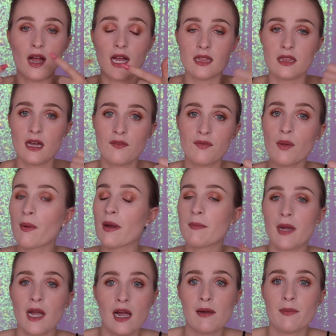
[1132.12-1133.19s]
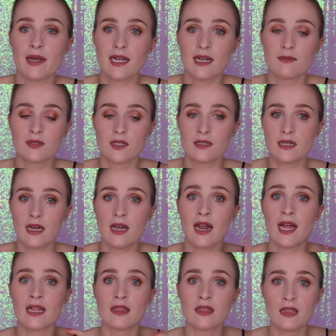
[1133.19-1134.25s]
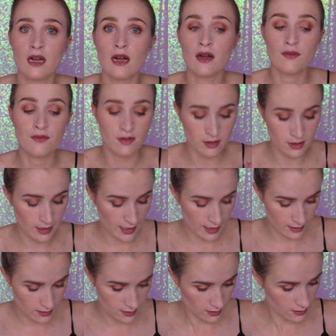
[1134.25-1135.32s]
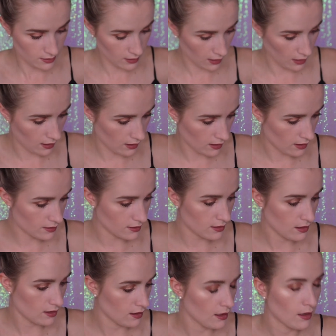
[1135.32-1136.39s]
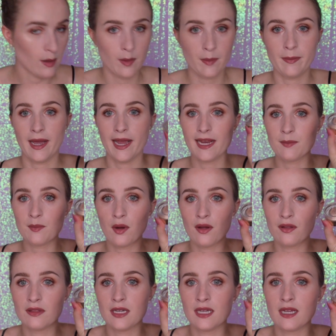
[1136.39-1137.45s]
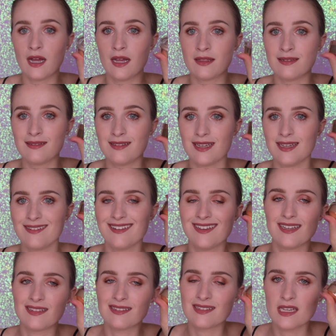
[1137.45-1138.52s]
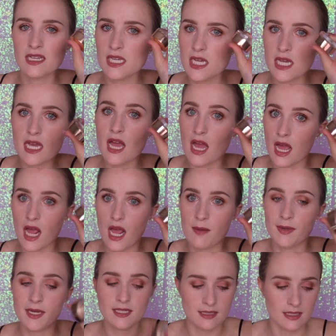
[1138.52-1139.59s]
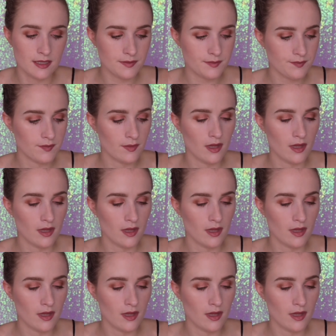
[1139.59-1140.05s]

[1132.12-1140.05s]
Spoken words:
I love the way my eye makeup turned out. I love that Tarte paint pot thing. I think it is amazing.